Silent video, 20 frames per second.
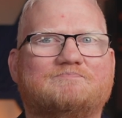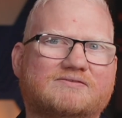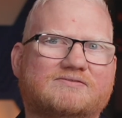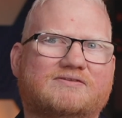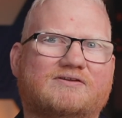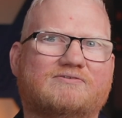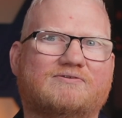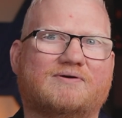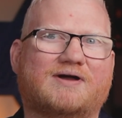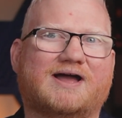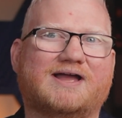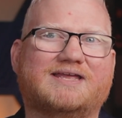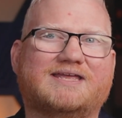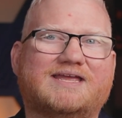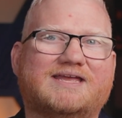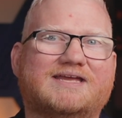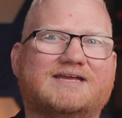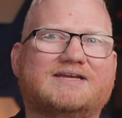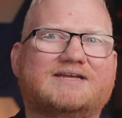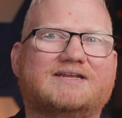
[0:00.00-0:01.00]
So I
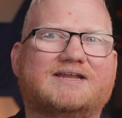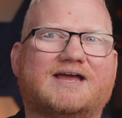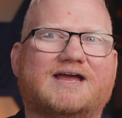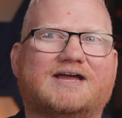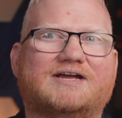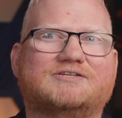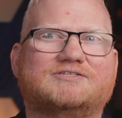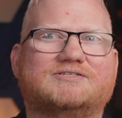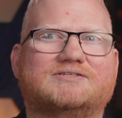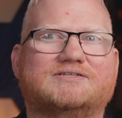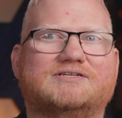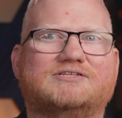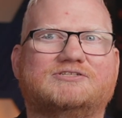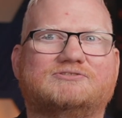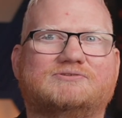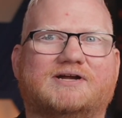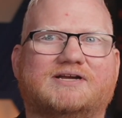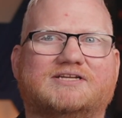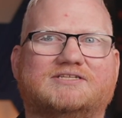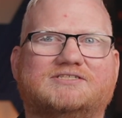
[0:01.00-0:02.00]
can't actually
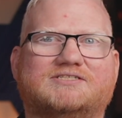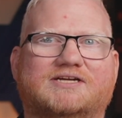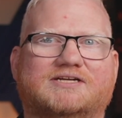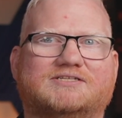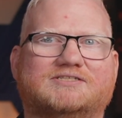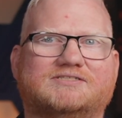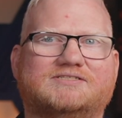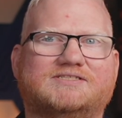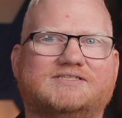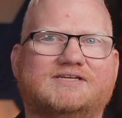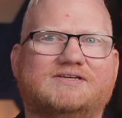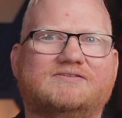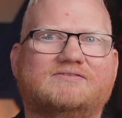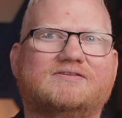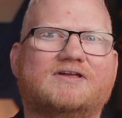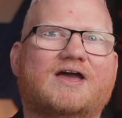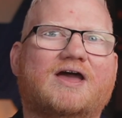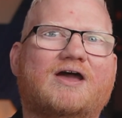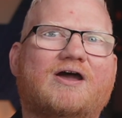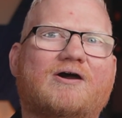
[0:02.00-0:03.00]
try to change scenes
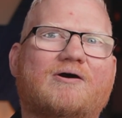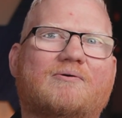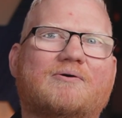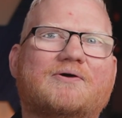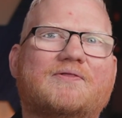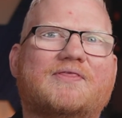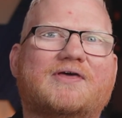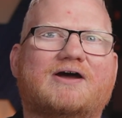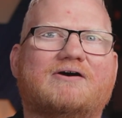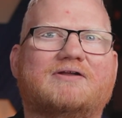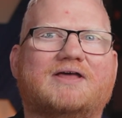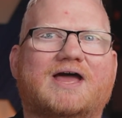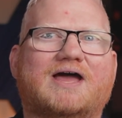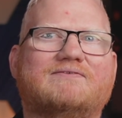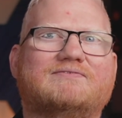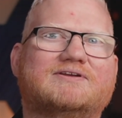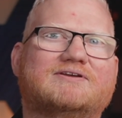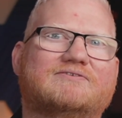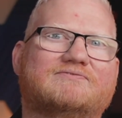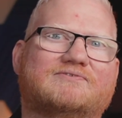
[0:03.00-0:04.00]
without
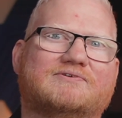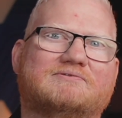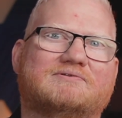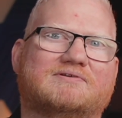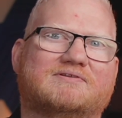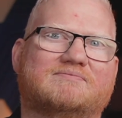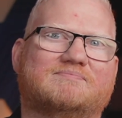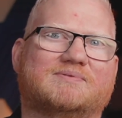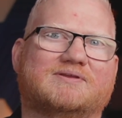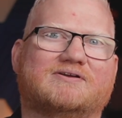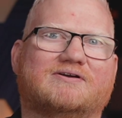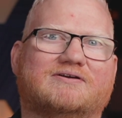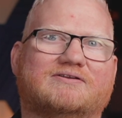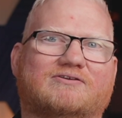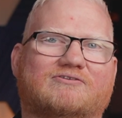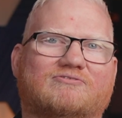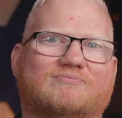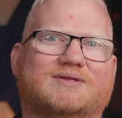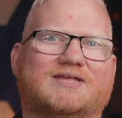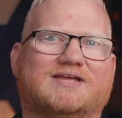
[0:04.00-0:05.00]
having a focus be on
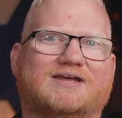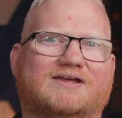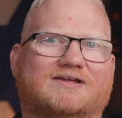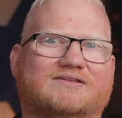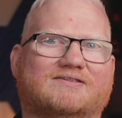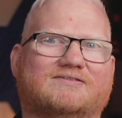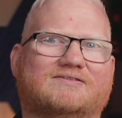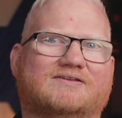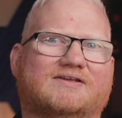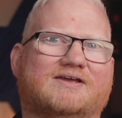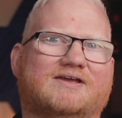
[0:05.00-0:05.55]
OBS.